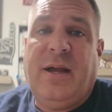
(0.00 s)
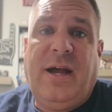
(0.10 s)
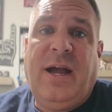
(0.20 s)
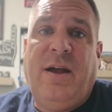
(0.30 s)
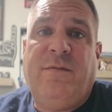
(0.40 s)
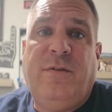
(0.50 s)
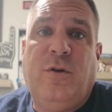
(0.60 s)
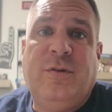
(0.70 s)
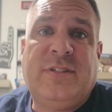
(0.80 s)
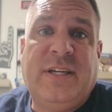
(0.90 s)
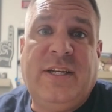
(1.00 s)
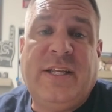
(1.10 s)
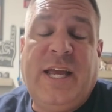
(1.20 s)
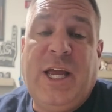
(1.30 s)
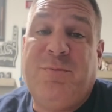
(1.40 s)
I have no skin in the
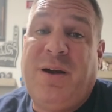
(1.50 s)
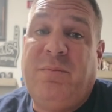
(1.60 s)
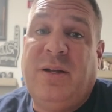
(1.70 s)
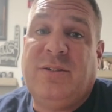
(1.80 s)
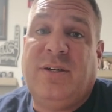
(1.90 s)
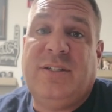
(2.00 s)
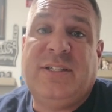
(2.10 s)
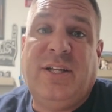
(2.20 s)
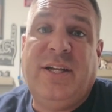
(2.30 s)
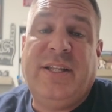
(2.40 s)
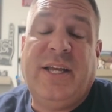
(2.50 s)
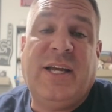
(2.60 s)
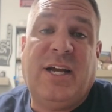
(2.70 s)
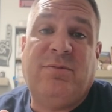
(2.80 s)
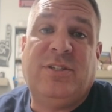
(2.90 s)
game. I'm not trying to sell
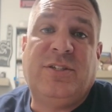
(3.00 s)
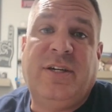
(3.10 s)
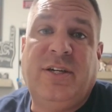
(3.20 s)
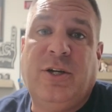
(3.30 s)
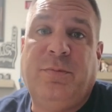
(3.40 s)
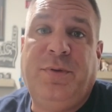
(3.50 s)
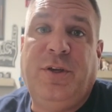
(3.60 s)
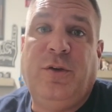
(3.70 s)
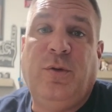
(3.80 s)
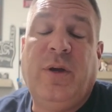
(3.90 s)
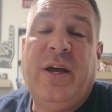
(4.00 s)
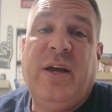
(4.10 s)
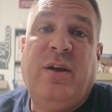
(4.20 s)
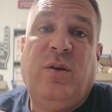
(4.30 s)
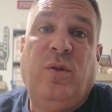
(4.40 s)
anything. I'm just trying to help you
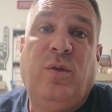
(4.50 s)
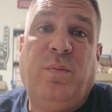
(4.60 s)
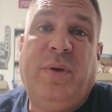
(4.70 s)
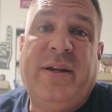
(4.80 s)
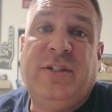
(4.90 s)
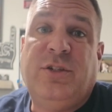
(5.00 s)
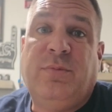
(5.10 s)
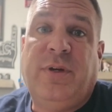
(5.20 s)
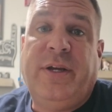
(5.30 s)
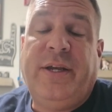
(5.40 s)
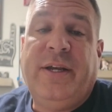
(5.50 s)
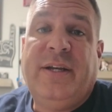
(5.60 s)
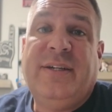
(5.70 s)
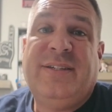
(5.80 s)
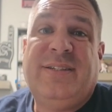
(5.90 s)
manage your money
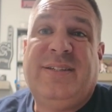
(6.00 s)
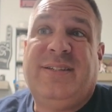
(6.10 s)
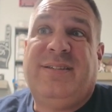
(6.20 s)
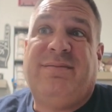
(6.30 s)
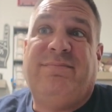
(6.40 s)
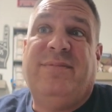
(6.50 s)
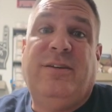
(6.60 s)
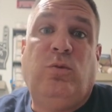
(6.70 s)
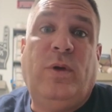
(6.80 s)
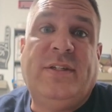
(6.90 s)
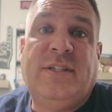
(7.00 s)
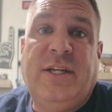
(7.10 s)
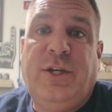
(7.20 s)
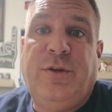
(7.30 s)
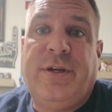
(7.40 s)
in ways
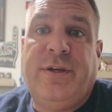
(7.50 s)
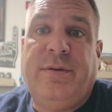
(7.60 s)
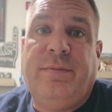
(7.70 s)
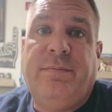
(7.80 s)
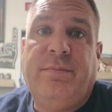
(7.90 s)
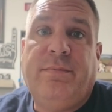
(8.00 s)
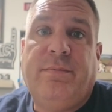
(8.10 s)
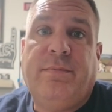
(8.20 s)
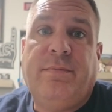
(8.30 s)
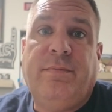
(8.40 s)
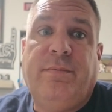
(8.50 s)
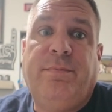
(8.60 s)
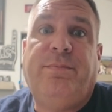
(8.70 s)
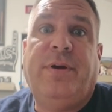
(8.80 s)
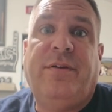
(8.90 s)
that you can
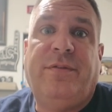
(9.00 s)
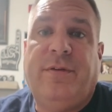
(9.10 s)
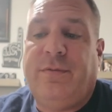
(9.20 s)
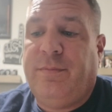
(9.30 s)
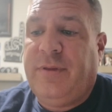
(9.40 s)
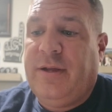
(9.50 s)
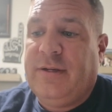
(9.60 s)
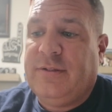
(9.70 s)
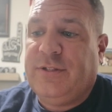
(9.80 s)
benefit from things.